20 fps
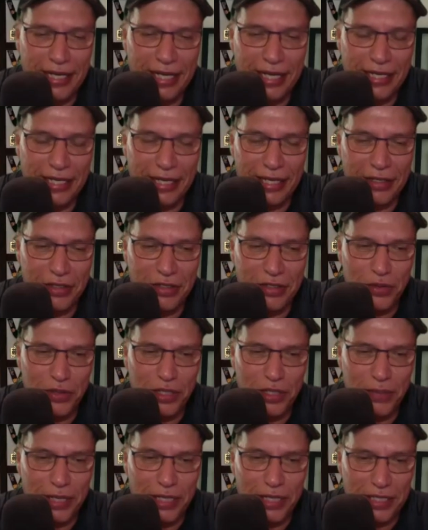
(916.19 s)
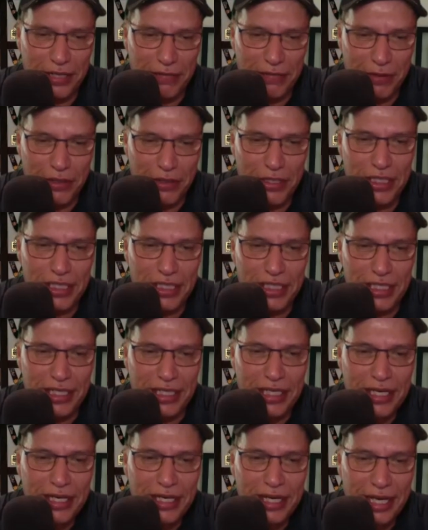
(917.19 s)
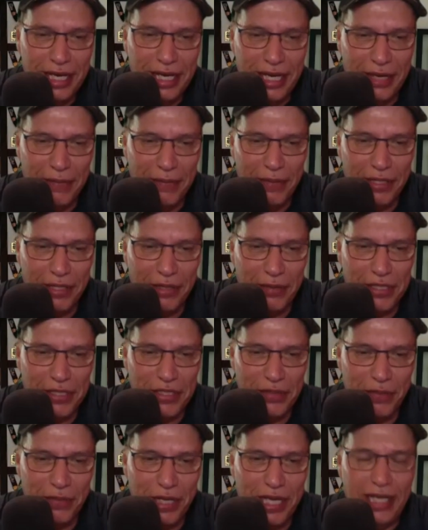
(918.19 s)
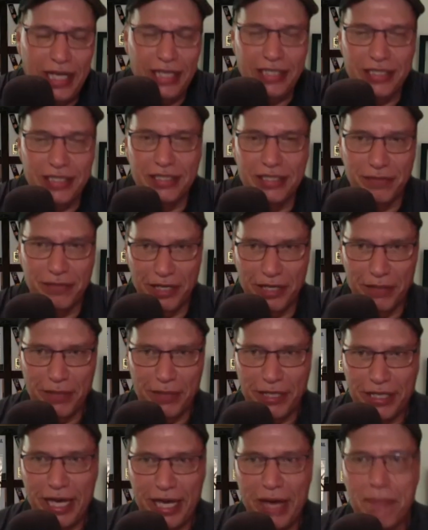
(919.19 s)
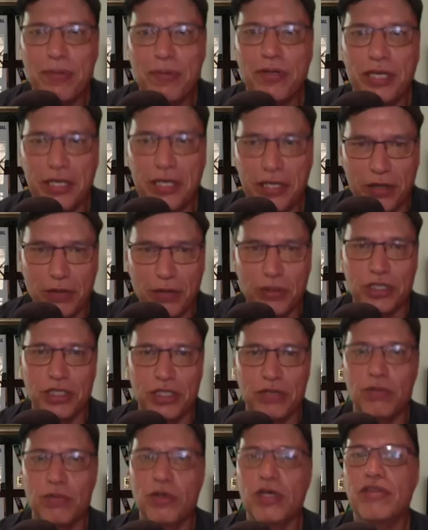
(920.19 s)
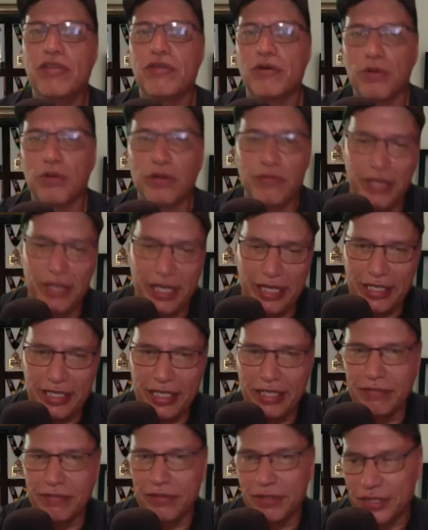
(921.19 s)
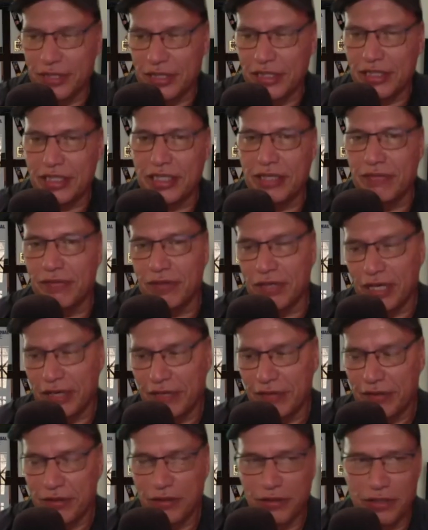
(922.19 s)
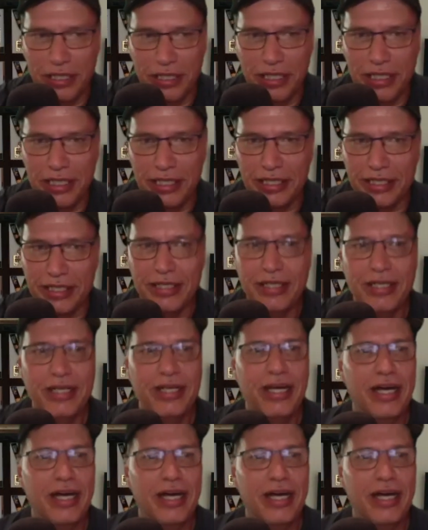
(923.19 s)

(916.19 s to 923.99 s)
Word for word: I like that. You're talking about diversity, uh, but there is a way to develop a company culture with all of that diversity if you have a good leader. Yeah.